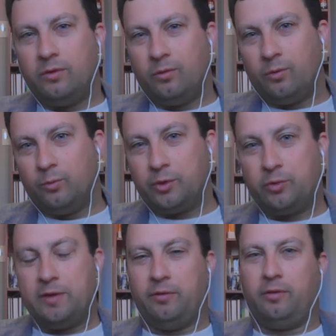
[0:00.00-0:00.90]

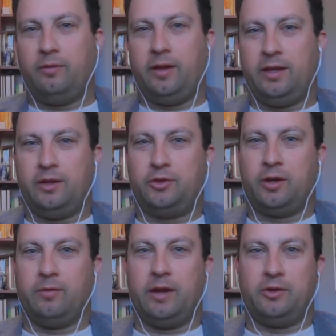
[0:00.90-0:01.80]
Retrieval aided
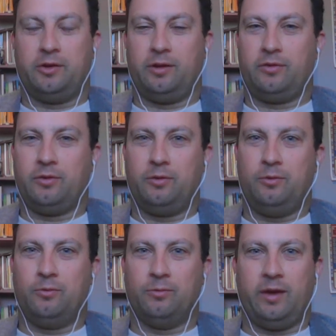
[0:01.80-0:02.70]
generation is a
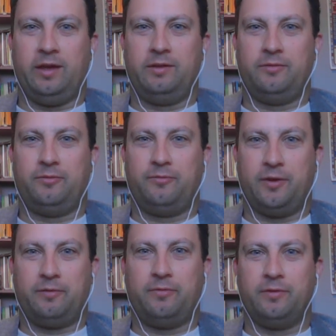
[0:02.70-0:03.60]
great
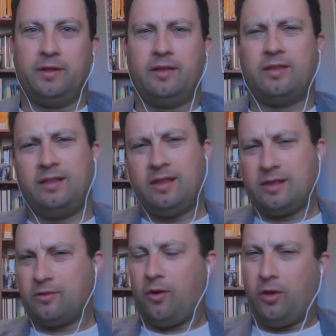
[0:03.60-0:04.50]
fit for this. And this
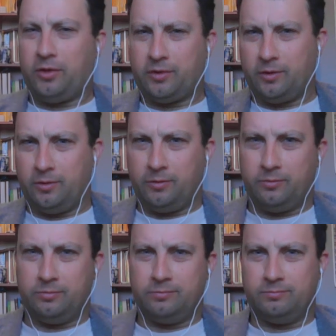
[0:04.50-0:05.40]
is
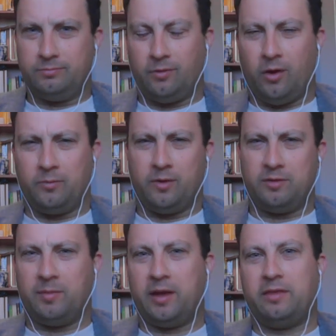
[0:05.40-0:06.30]
also on one
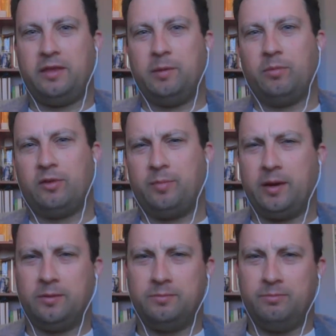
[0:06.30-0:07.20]
of my themes
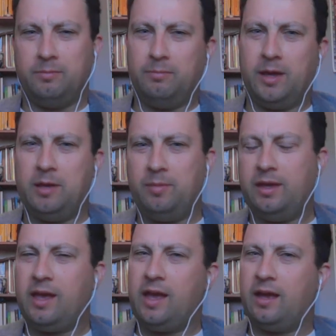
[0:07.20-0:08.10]
about
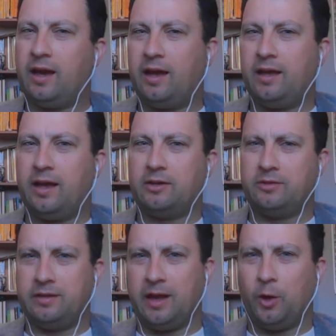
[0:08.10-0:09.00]
maybe AI
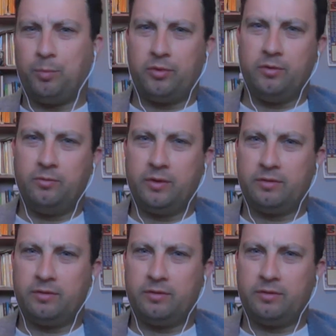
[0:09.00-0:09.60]
actually helps you with